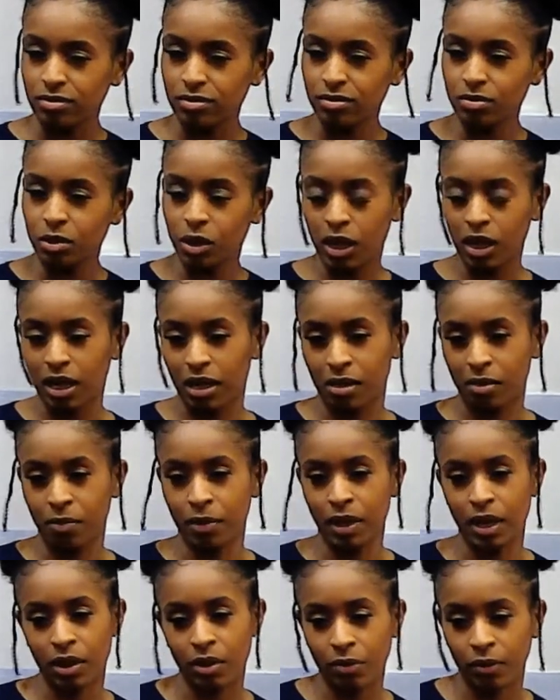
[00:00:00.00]
but I got a
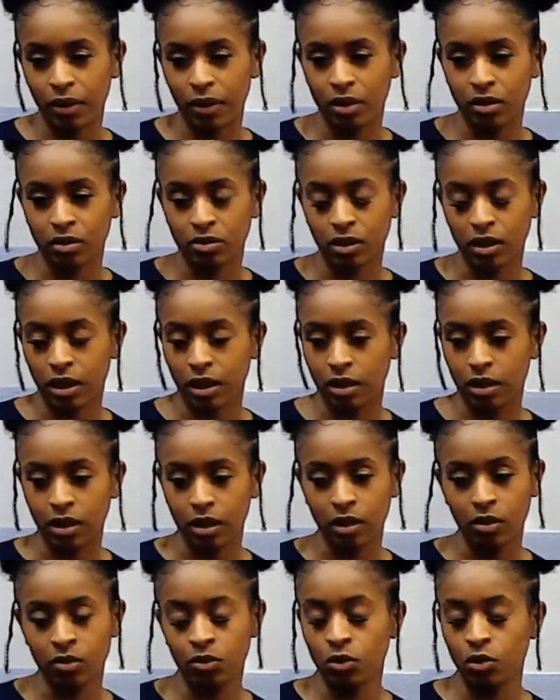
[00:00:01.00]
background. Like, I
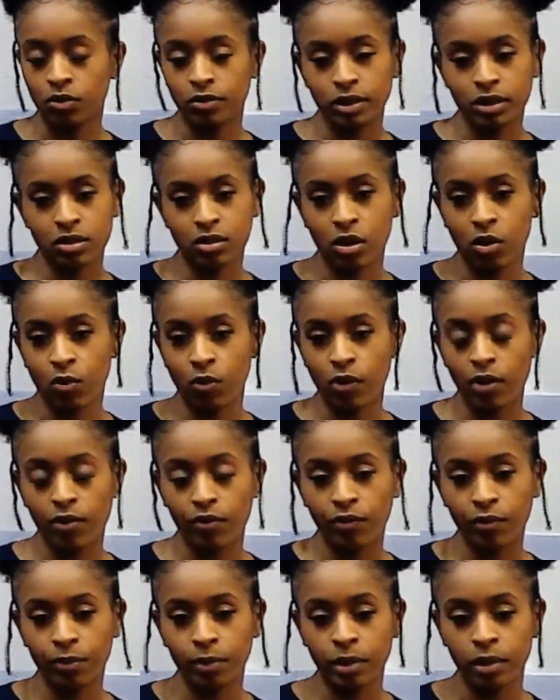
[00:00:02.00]
don't know if this is gonna work
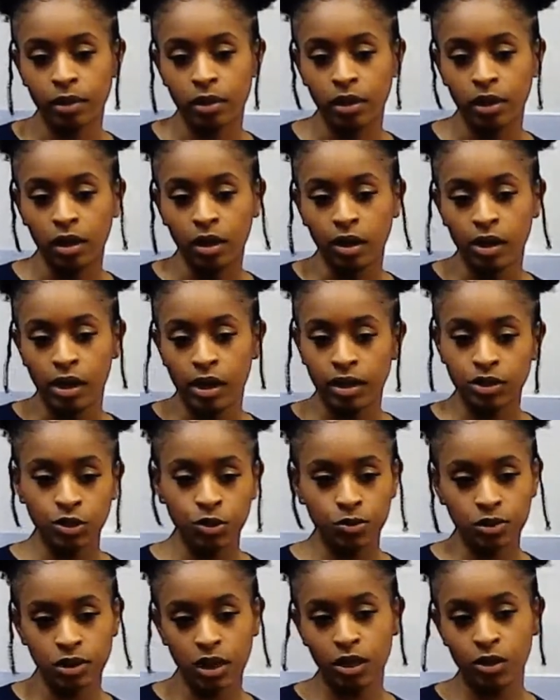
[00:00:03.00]
for me. And she
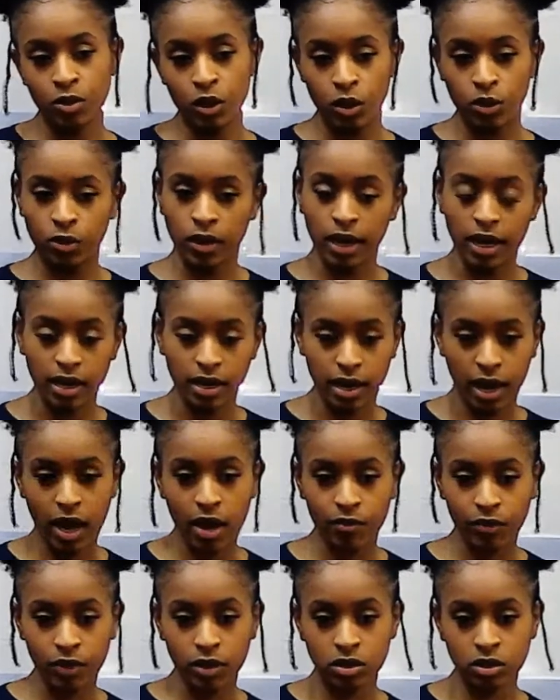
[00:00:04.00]
was saying, you had to have
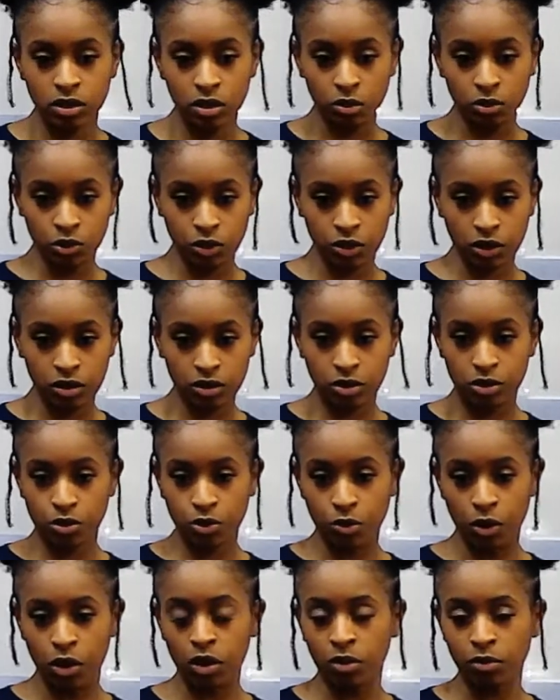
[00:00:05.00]
an associate's,
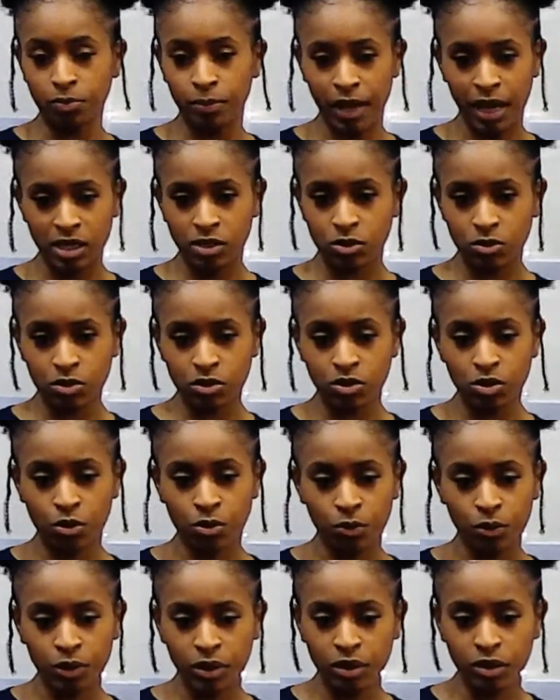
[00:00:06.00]
a bachelor's
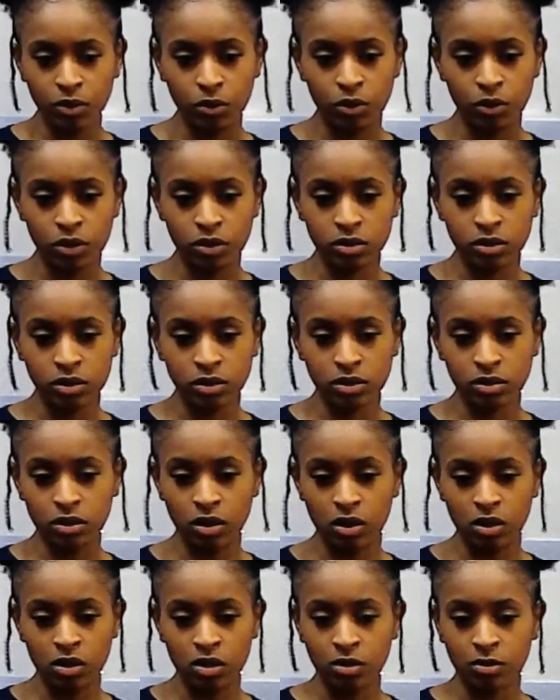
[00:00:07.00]
degree, or
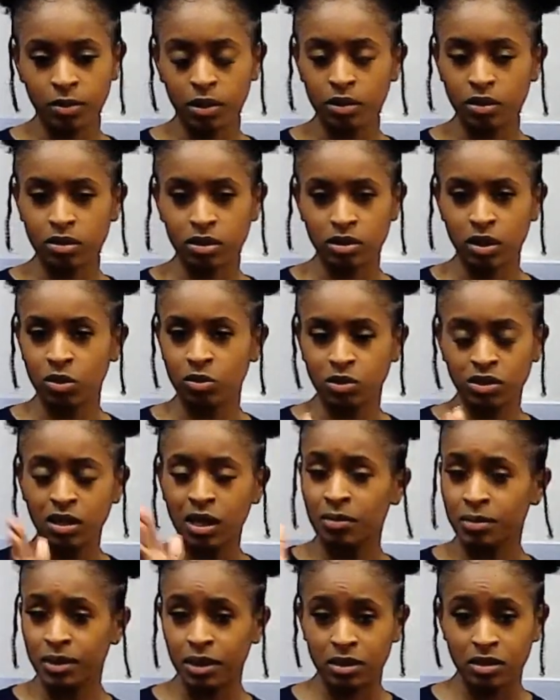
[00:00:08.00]

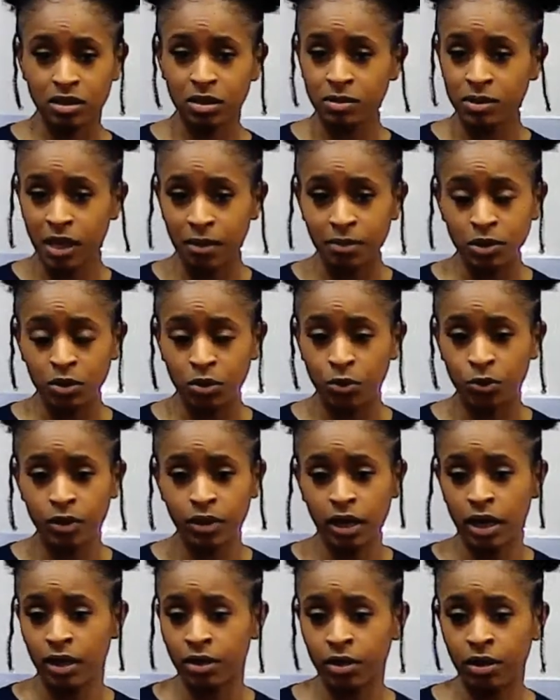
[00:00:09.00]
some type of degree.
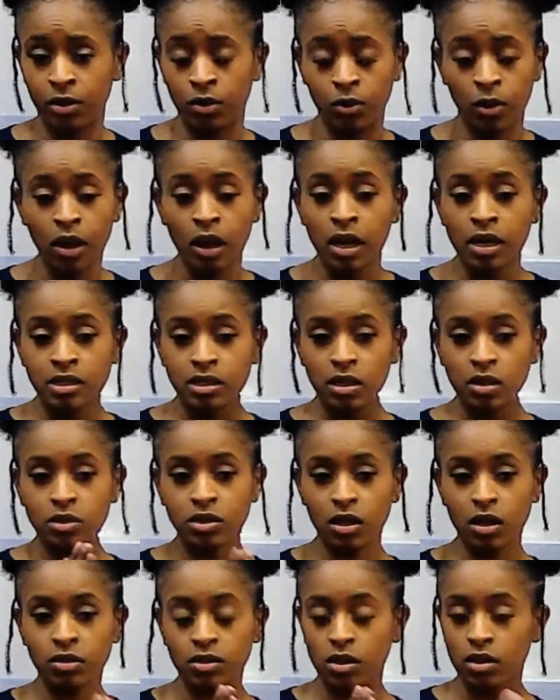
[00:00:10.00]
I don't know. So
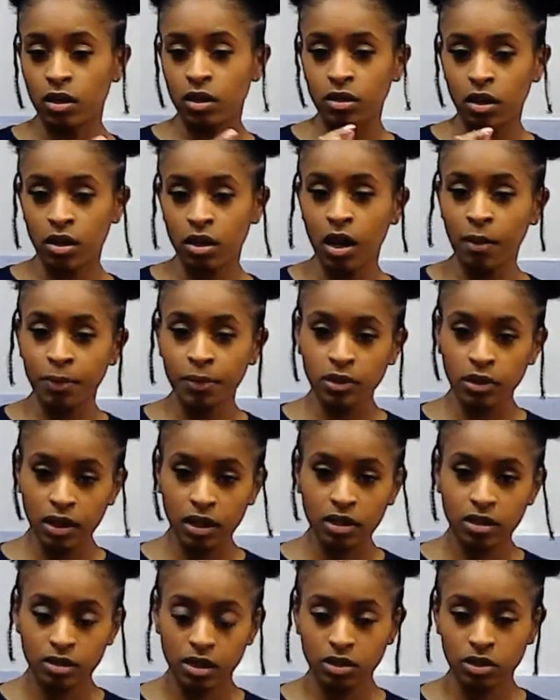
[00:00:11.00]
a couple
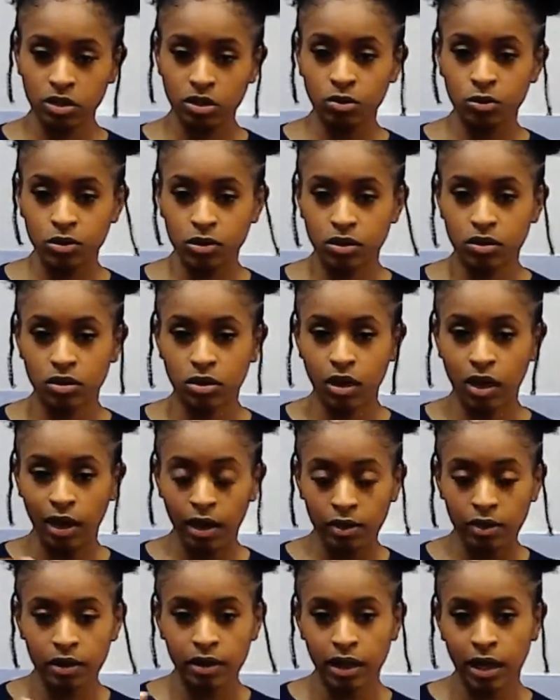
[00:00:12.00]
things that she was
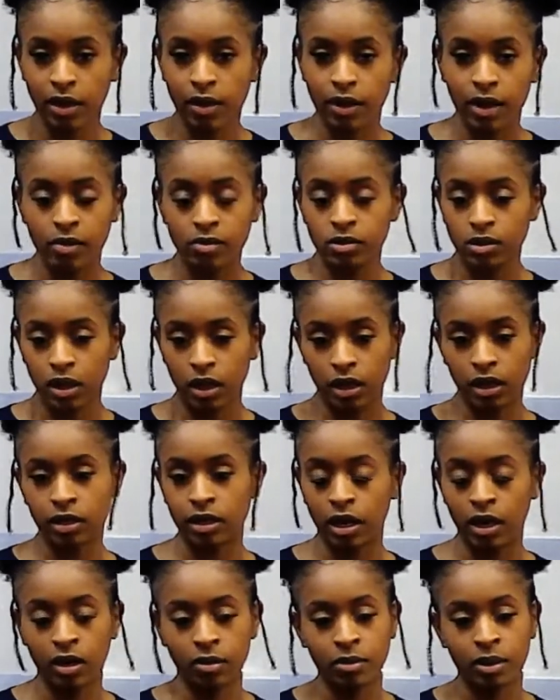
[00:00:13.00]
calling out, I was like, no,
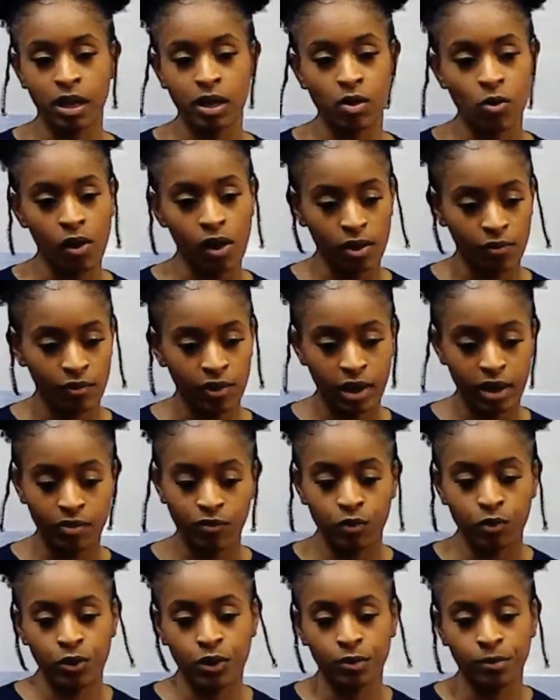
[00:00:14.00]
I'm not qualified
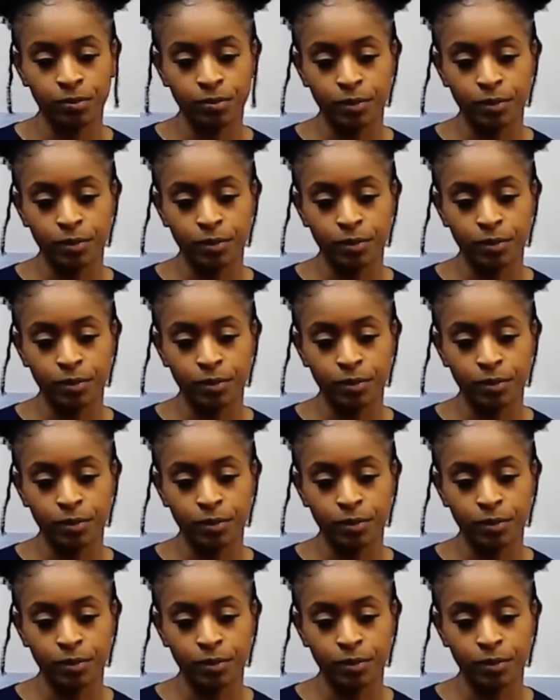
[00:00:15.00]
for it.